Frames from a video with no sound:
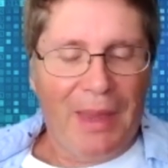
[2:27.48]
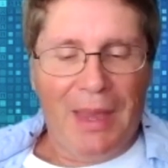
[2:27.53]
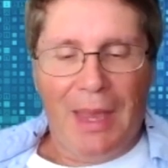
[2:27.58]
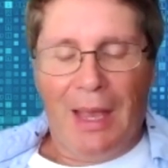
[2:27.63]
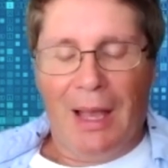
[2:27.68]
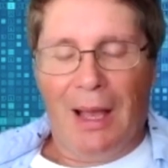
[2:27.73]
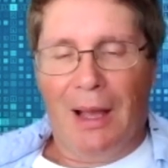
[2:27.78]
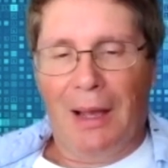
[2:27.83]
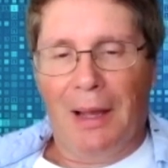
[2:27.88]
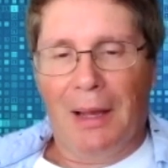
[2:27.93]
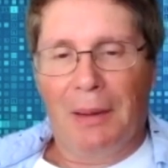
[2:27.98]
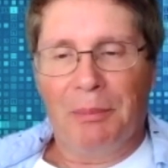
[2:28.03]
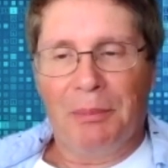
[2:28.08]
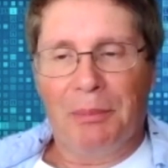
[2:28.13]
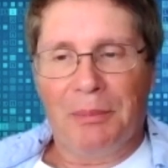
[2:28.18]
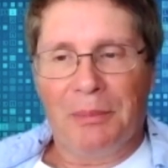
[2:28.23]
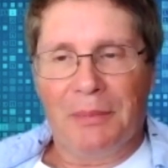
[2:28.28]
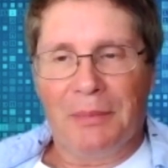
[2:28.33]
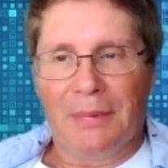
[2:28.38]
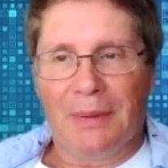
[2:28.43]

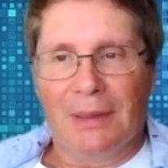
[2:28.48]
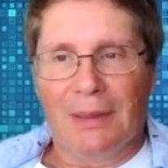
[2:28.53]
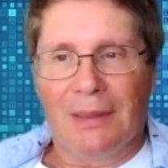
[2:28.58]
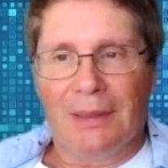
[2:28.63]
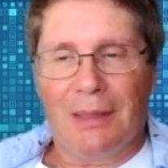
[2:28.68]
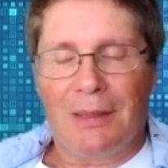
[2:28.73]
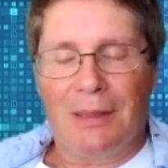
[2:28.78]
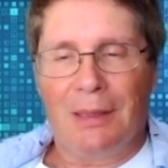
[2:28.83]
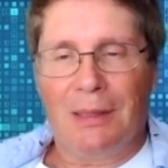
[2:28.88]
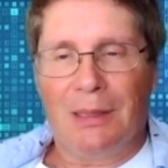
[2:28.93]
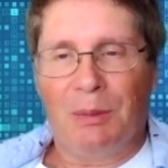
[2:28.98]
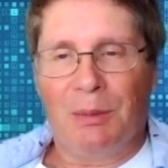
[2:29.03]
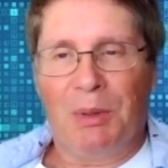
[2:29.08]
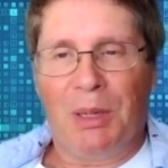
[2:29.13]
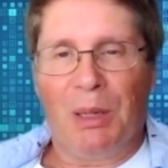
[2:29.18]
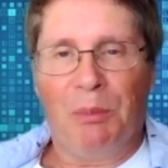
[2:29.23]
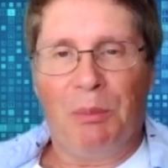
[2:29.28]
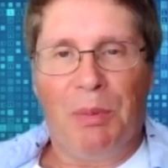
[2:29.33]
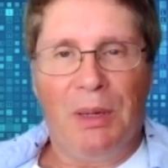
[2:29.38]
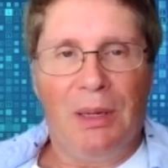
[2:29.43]
The system
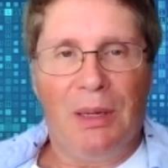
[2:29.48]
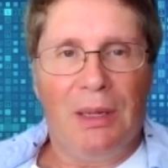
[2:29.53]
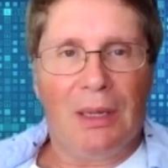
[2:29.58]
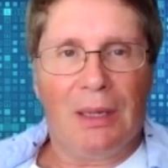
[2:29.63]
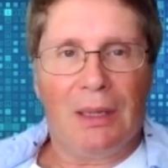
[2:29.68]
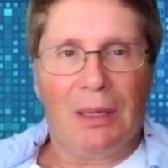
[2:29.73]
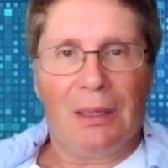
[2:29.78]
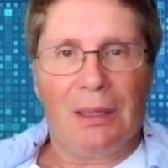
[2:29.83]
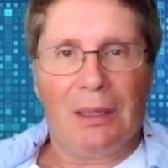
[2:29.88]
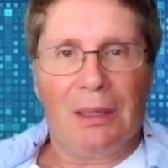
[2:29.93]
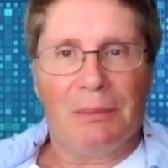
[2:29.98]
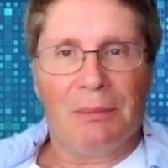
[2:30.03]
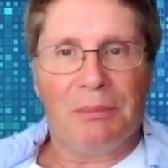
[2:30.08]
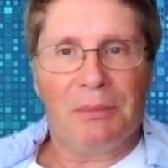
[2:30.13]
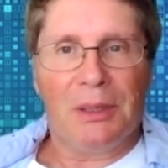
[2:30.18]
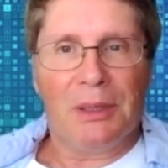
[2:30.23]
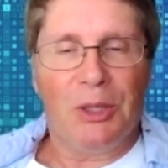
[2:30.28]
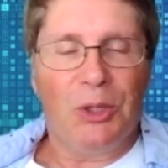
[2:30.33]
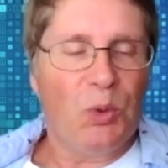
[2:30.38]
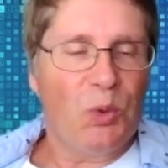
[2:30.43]
can be
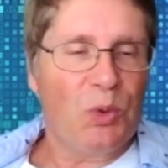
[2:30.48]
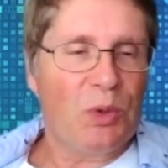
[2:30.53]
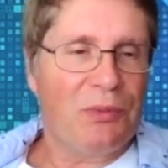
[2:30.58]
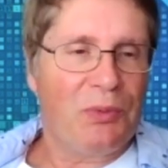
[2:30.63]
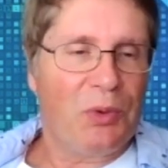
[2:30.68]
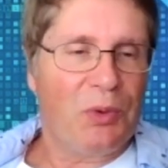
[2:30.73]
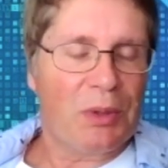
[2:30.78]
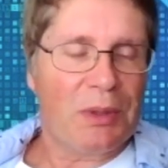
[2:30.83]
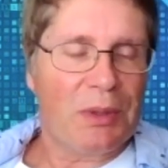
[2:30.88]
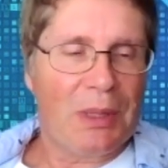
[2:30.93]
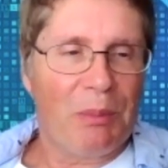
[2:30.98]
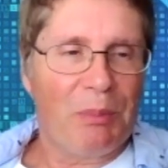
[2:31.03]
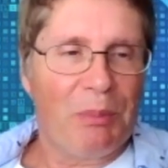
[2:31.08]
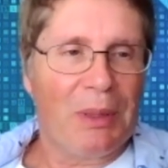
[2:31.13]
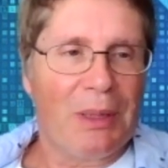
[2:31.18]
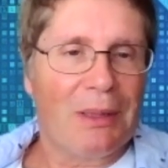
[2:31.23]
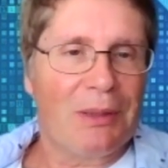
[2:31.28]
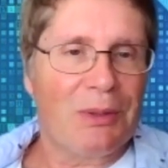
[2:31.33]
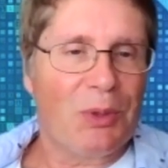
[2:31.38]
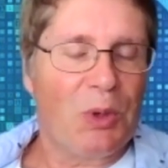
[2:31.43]
used, for
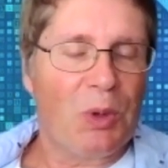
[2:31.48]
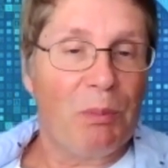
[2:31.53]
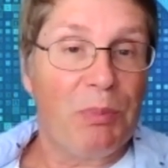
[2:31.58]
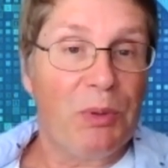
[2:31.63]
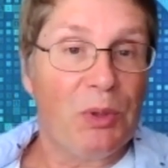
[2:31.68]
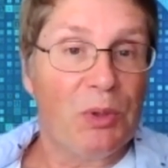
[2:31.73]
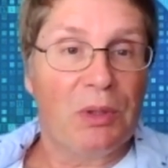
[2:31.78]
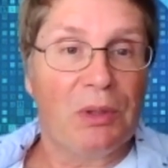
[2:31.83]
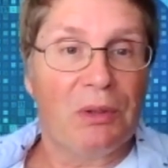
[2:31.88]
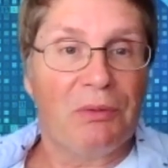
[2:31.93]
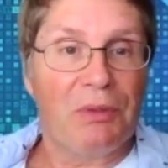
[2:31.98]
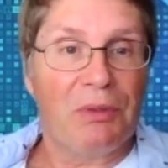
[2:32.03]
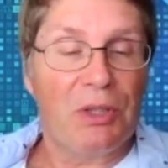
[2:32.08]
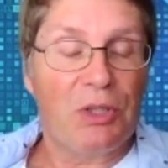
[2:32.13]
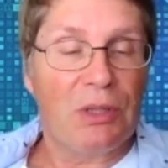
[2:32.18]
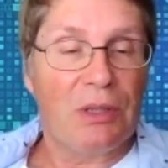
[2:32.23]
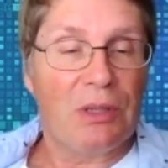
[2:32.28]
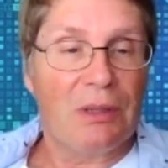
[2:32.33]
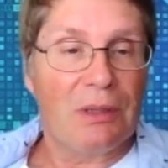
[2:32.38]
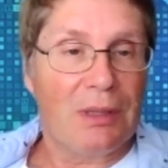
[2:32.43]
example, as a computer
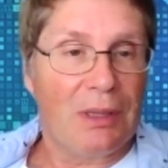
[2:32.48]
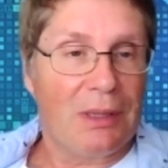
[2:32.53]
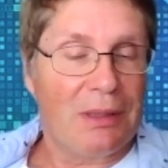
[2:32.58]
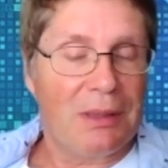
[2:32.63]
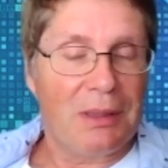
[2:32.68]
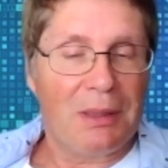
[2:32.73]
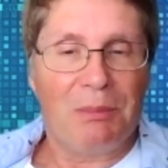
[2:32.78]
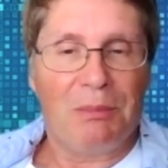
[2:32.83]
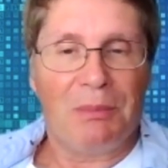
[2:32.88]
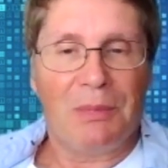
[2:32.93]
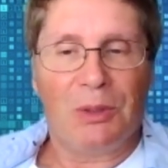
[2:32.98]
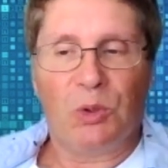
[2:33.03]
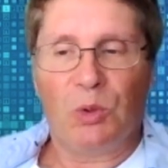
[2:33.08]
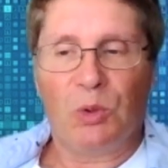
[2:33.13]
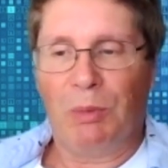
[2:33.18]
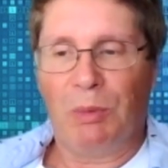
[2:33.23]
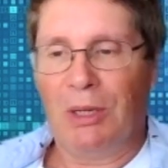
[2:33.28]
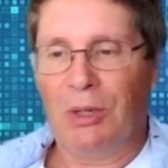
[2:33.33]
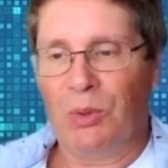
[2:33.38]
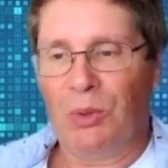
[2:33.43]
vision system to
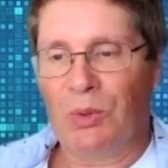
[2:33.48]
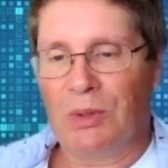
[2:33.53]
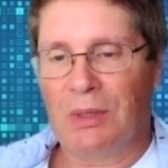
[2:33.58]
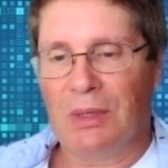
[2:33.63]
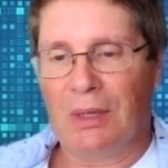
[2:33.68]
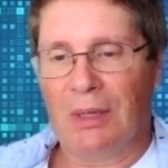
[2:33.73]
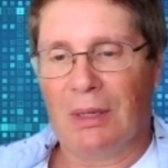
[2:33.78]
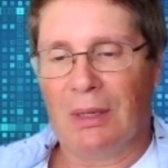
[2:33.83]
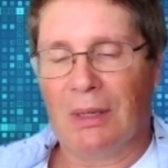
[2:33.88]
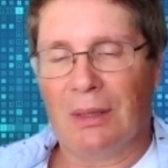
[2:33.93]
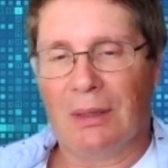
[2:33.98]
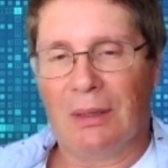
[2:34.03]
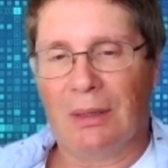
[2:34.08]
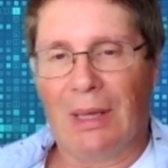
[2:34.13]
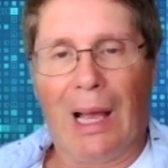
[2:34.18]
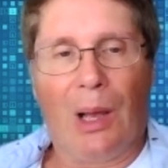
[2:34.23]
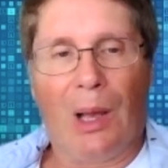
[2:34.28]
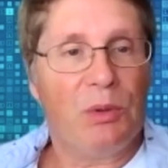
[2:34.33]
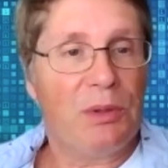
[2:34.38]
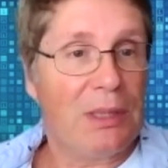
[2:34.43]
be used
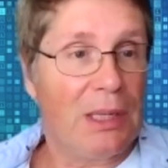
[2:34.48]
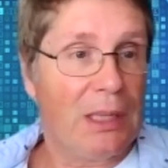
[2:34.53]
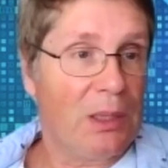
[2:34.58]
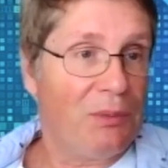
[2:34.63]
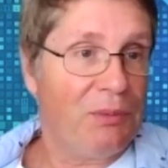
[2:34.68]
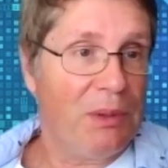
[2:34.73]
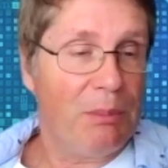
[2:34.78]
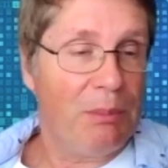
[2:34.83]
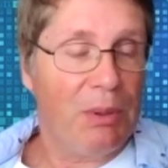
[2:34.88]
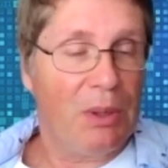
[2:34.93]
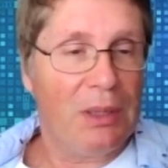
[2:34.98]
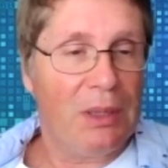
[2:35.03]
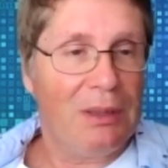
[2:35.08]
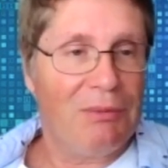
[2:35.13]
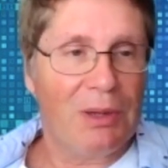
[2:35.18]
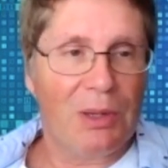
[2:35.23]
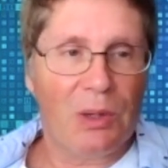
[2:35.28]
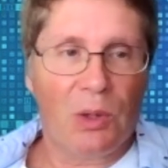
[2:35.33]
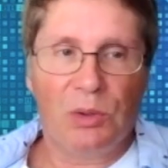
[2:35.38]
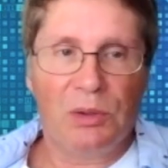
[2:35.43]
outside of the body,
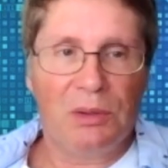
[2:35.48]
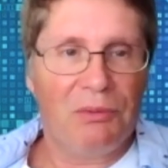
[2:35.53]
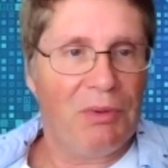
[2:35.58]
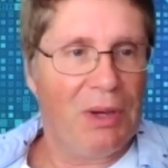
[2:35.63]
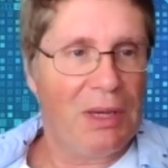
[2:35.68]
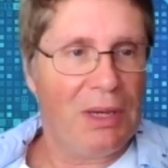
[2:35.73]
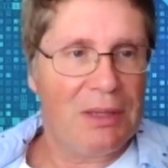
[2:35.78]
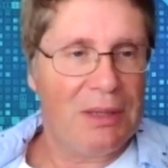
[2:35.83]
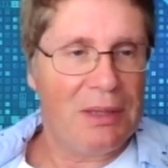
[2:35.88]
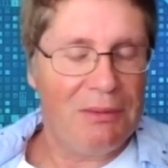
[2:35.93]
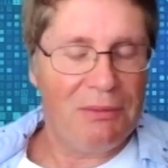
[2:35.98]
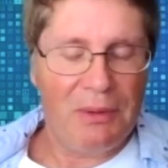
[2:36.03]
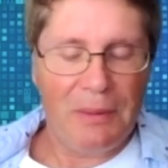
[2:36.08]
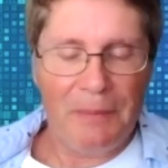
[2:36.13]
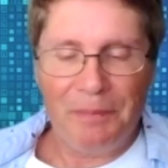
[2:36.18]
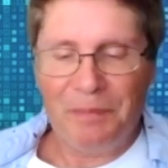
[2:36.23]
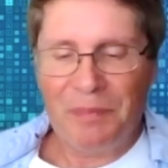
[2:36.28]
but non-invasive.